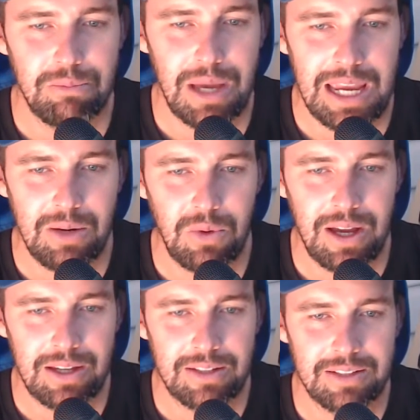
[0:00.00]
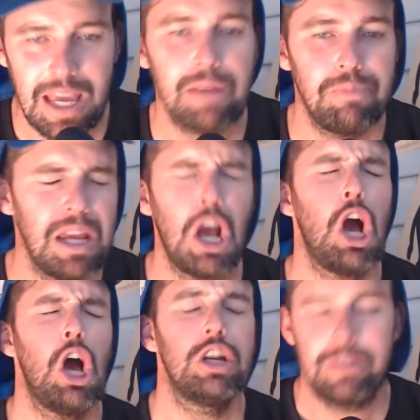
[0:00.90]
bandwagon. Get me
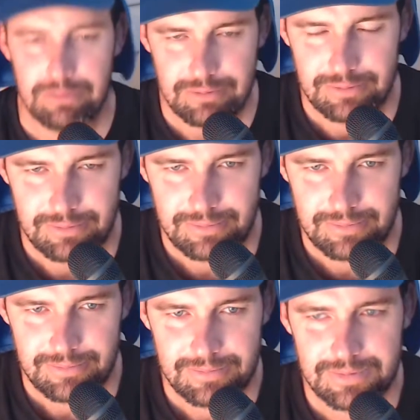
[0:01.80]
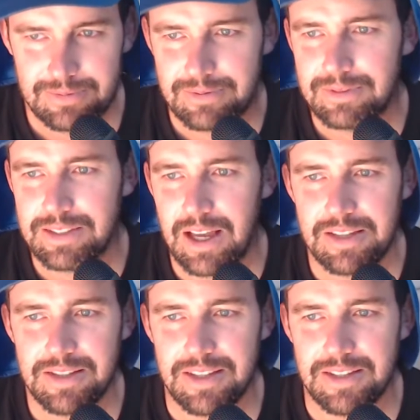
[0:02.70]
on.
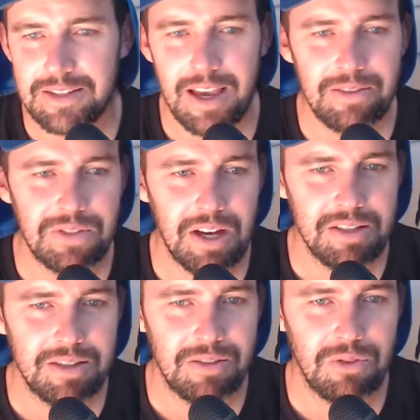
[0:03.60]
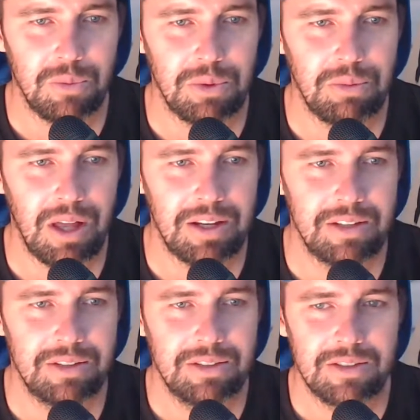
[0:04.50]
Dusty, save Dusty from the
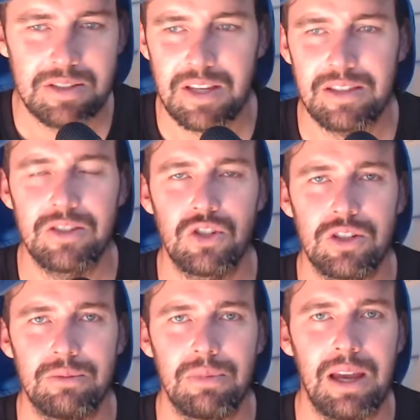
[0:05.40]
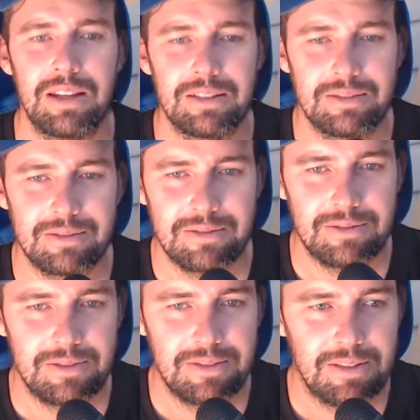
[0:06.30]
bloody censorship, mate.
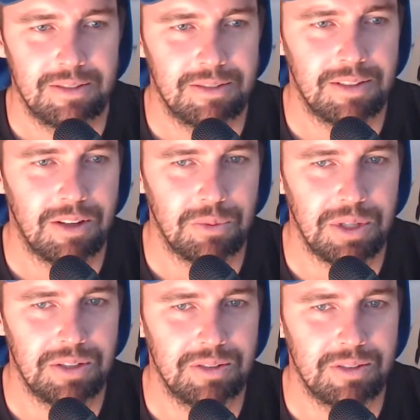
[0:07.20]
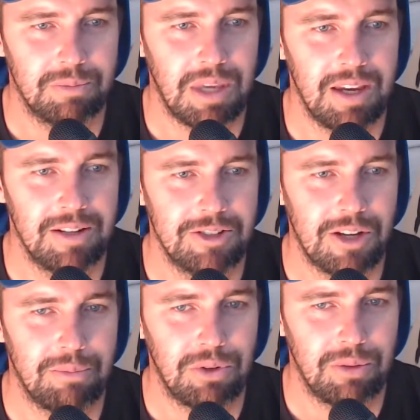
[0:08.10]
You know what I mean? I'm keen to
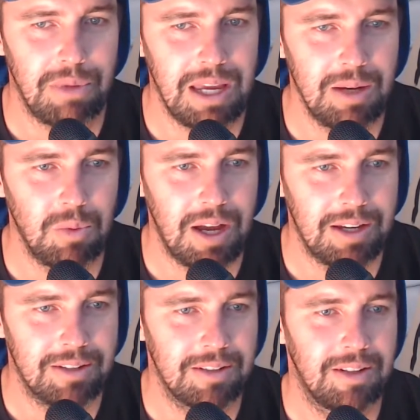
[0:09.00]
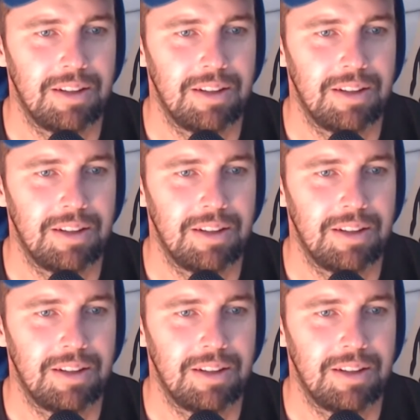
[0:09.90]
jump on the bandwagon.